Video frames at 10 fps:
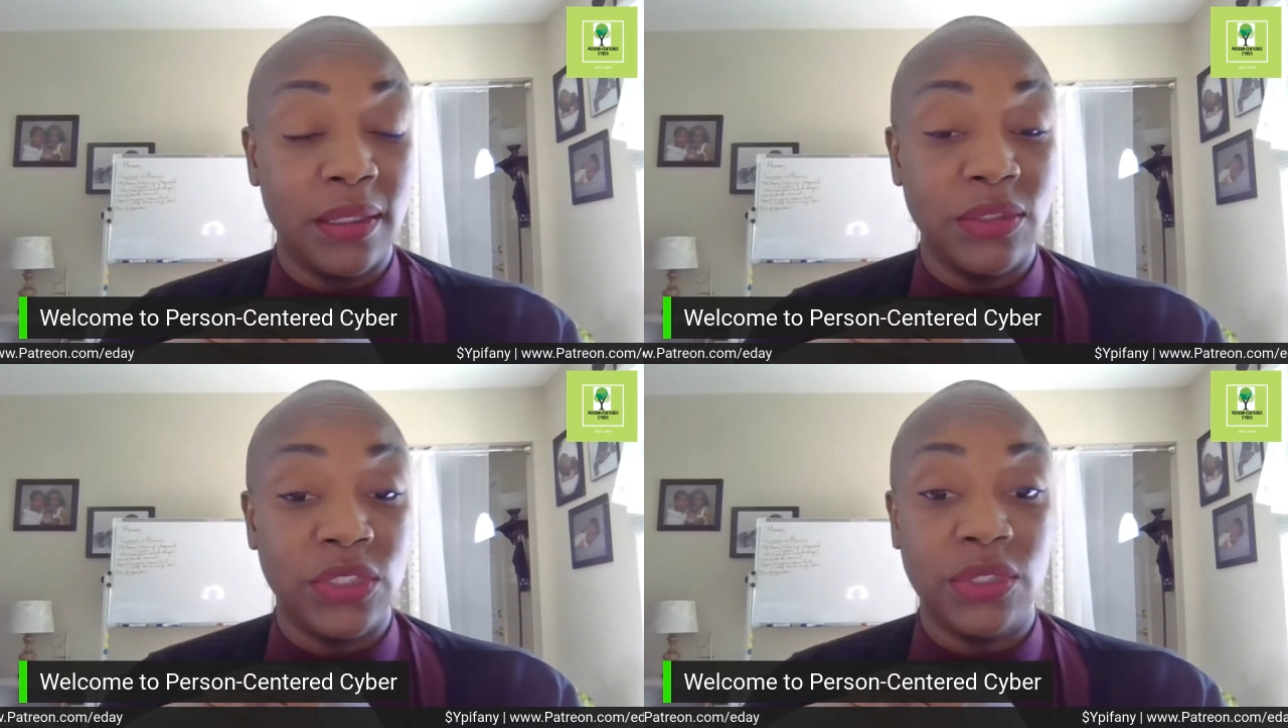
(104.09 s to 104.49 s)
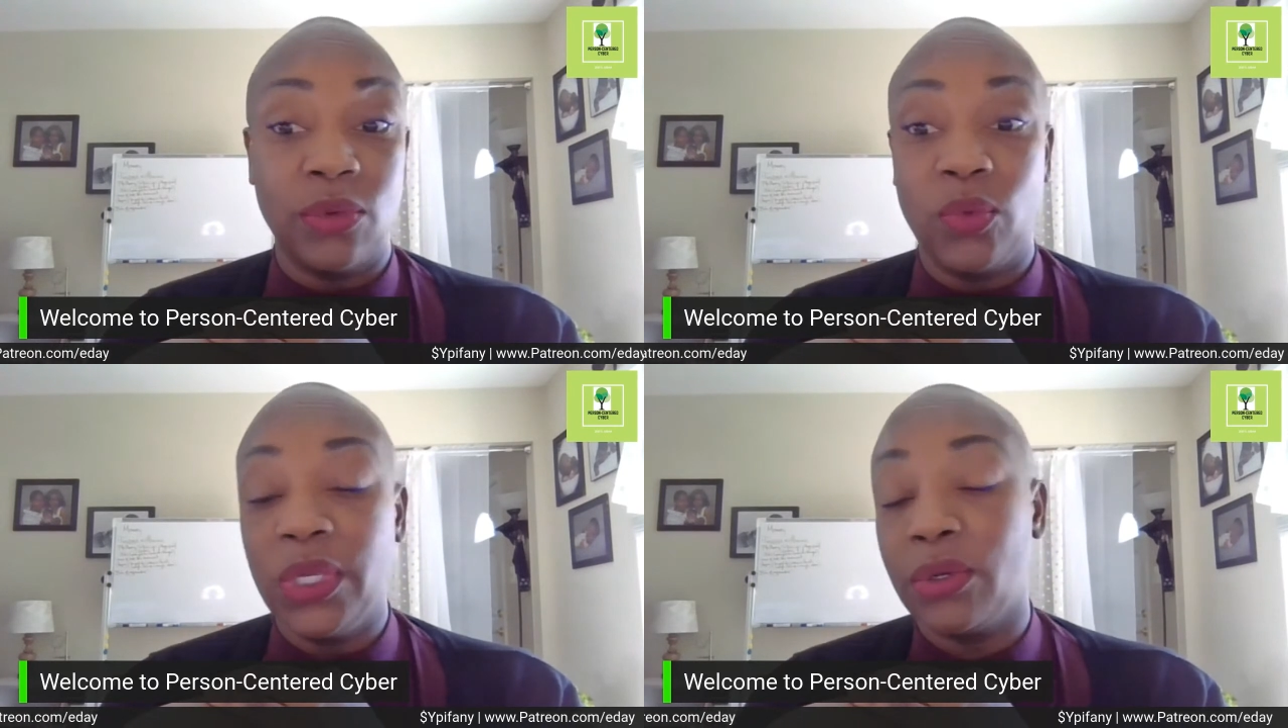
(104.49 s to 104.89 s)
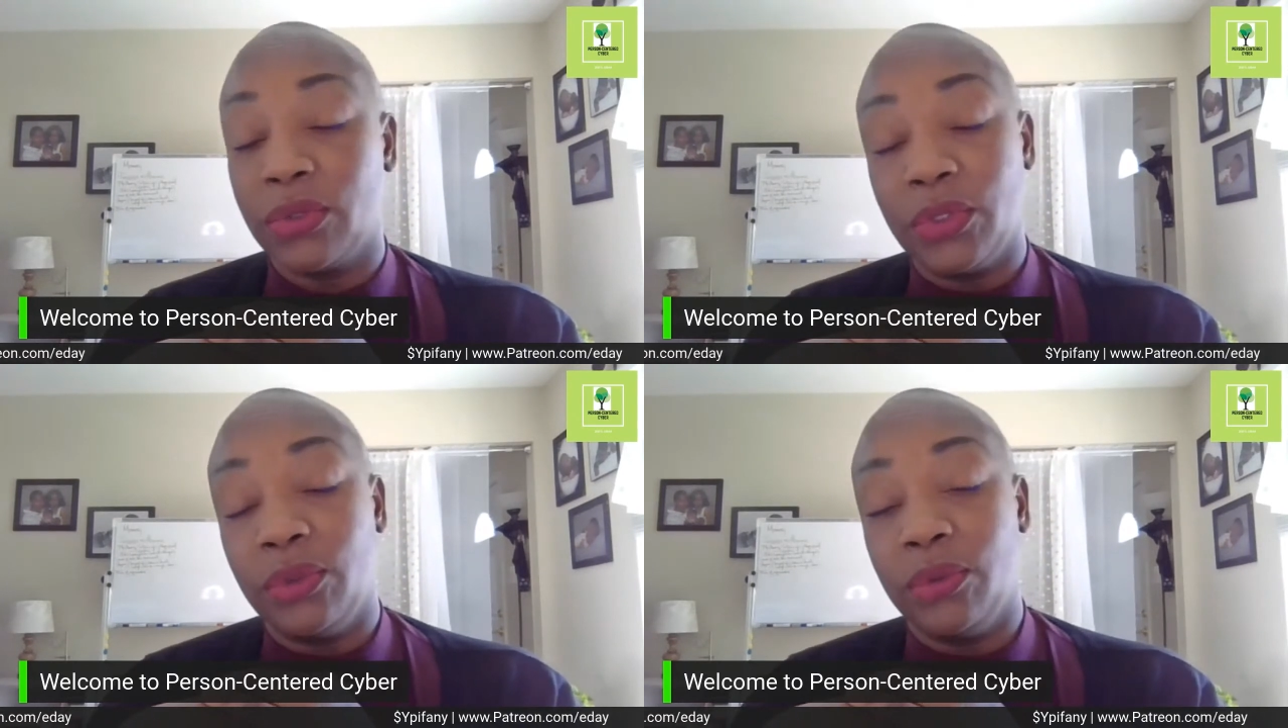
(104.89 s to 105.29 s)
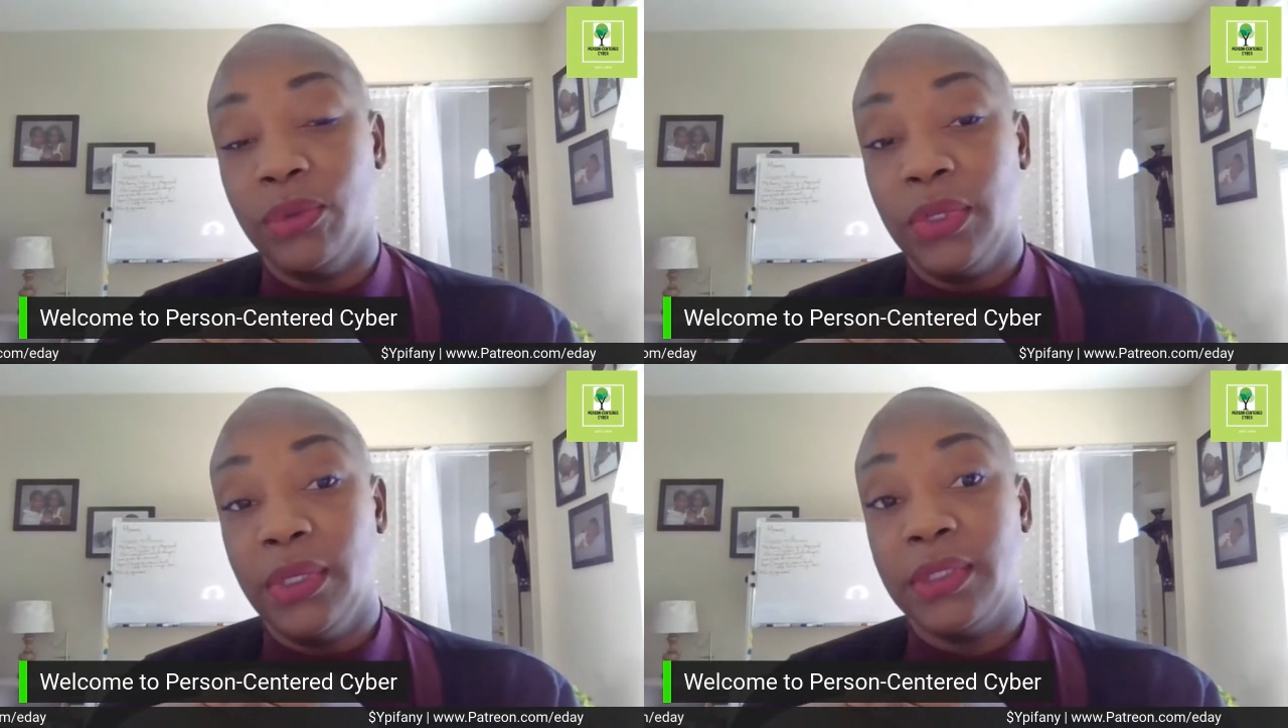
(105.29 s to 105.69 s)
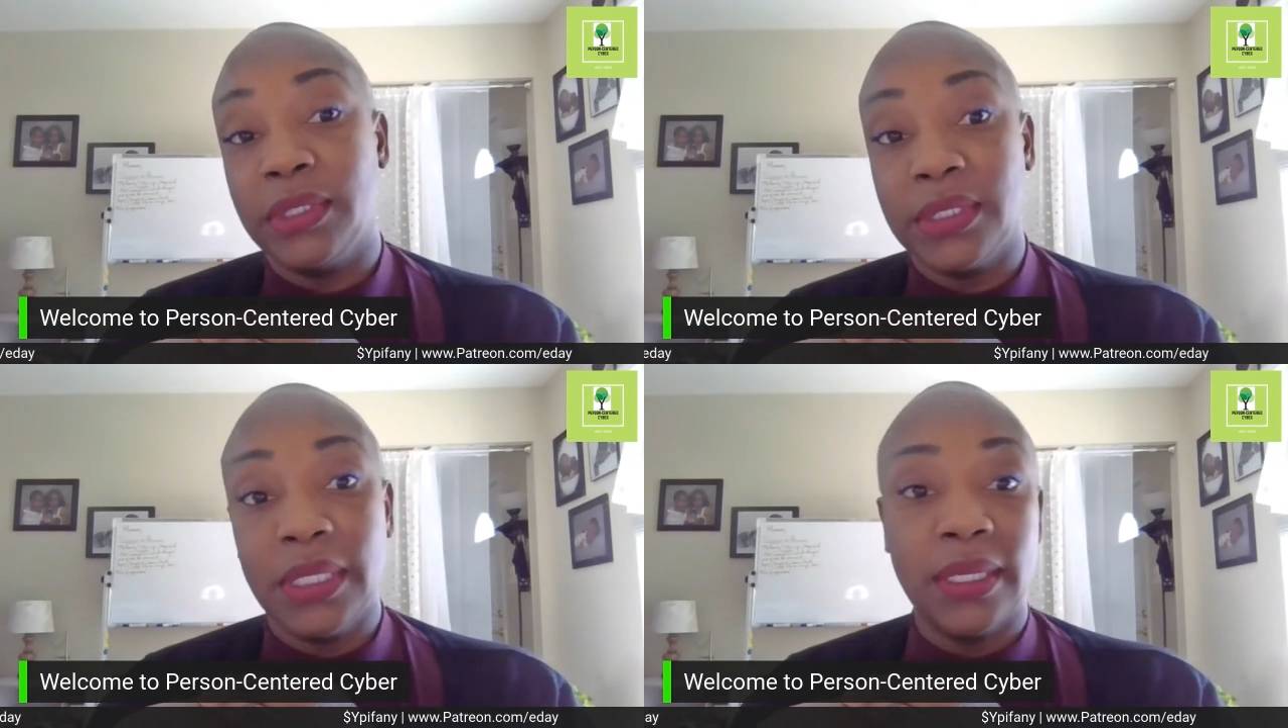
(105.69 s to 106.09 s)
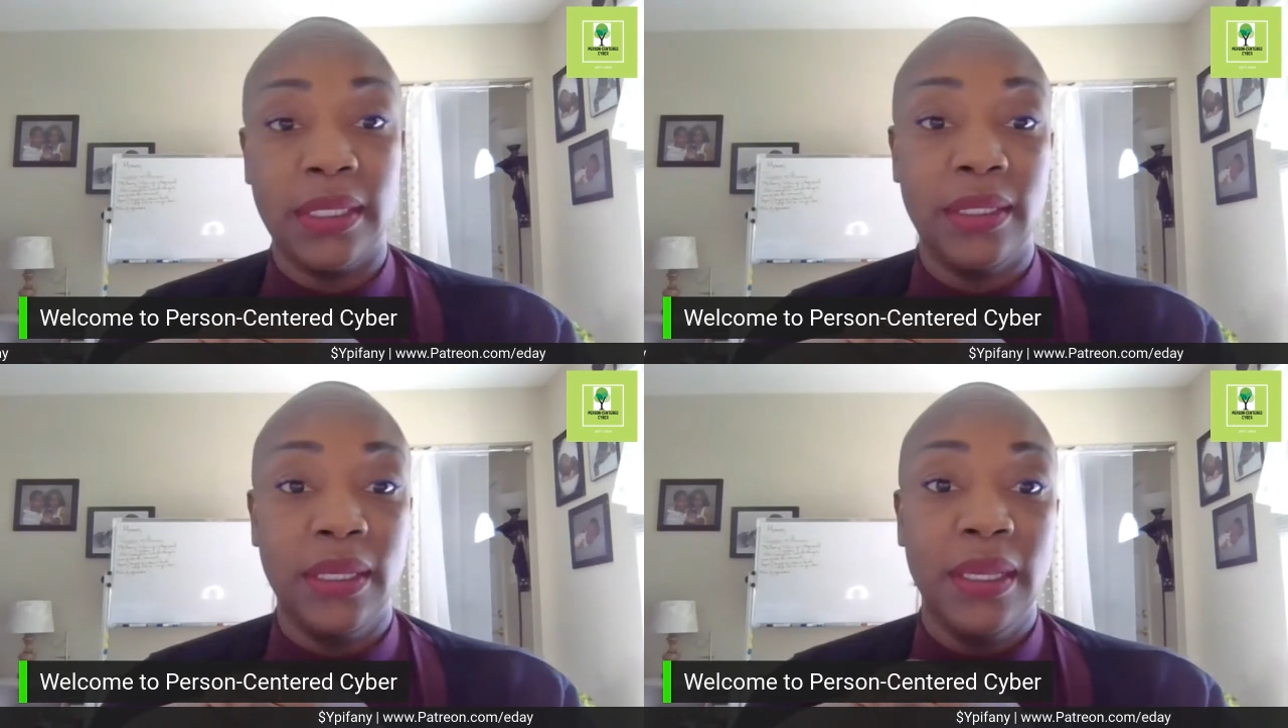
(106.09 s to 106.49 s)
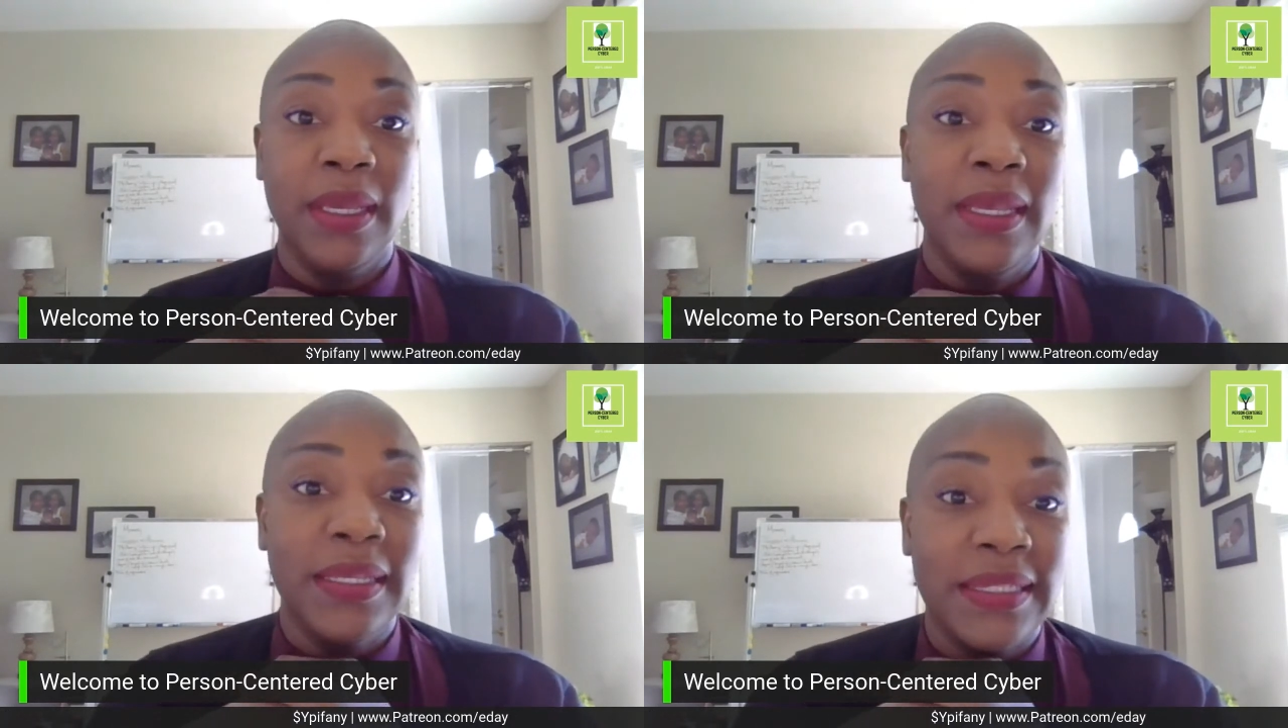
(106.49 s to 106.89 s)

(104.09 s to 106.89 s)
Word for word: just a week or two to study mm-hmm.